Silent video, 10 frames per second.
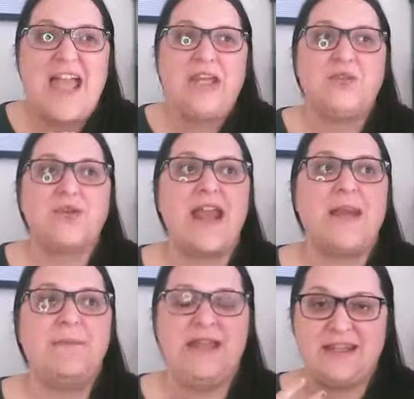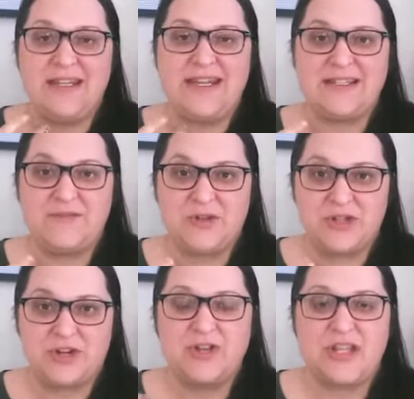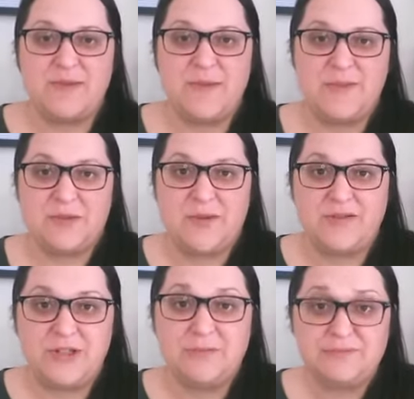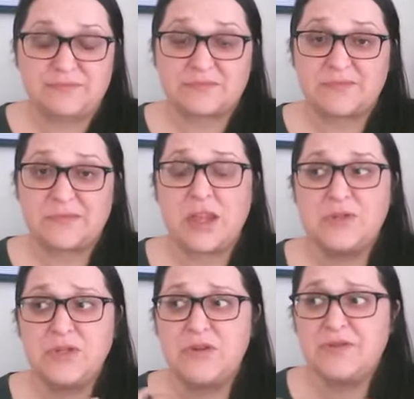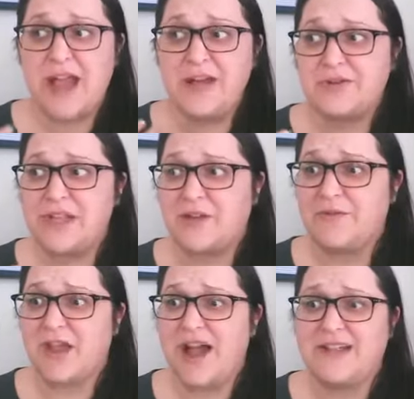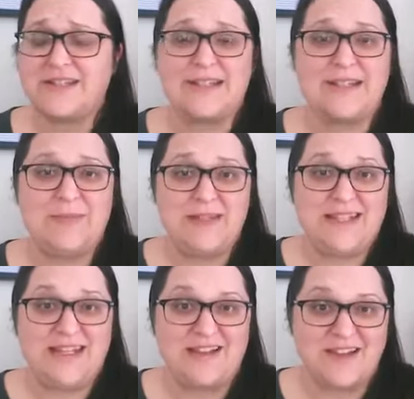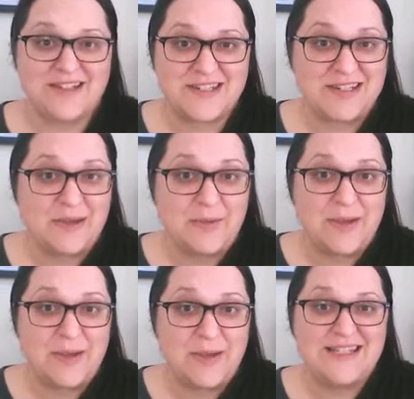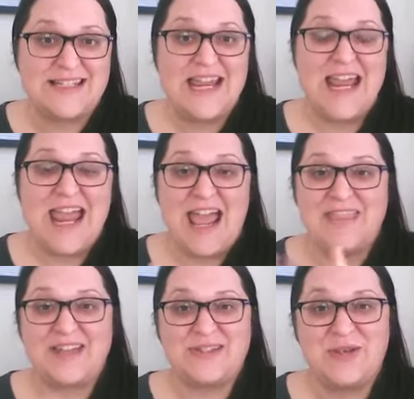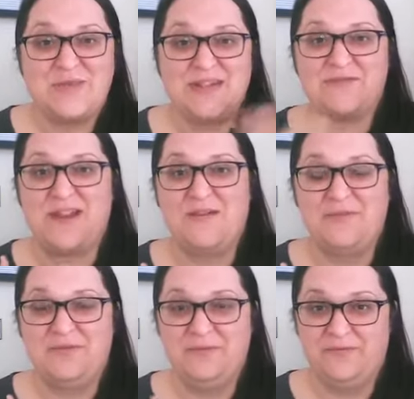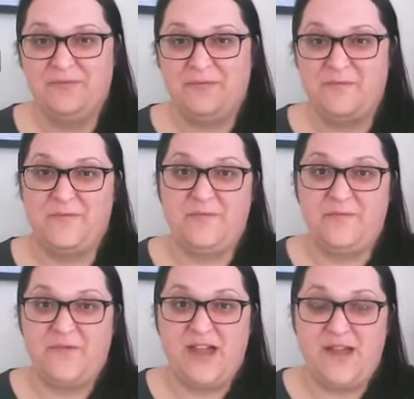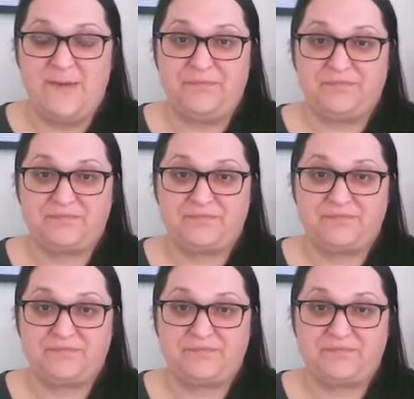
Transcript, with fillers: and you try to meet the needs of your church and people around you. So you find yourself constantly busy and constantly going. And that's no different um,